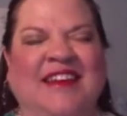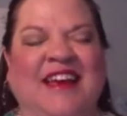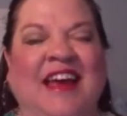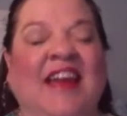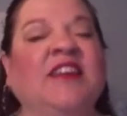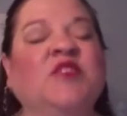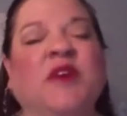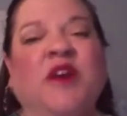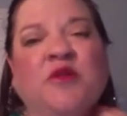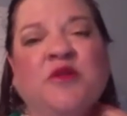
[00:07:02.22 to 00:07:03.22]
And as we
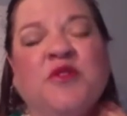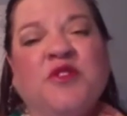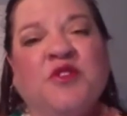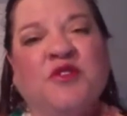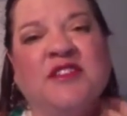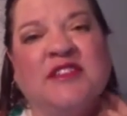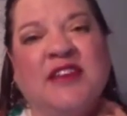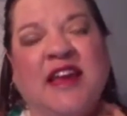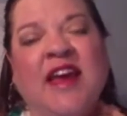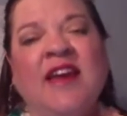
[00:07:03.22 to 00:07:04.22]
go through the service
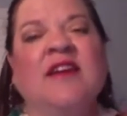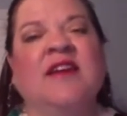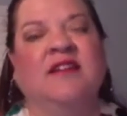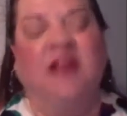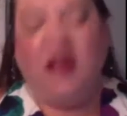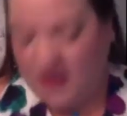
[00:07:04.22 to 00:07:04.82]
today, knock on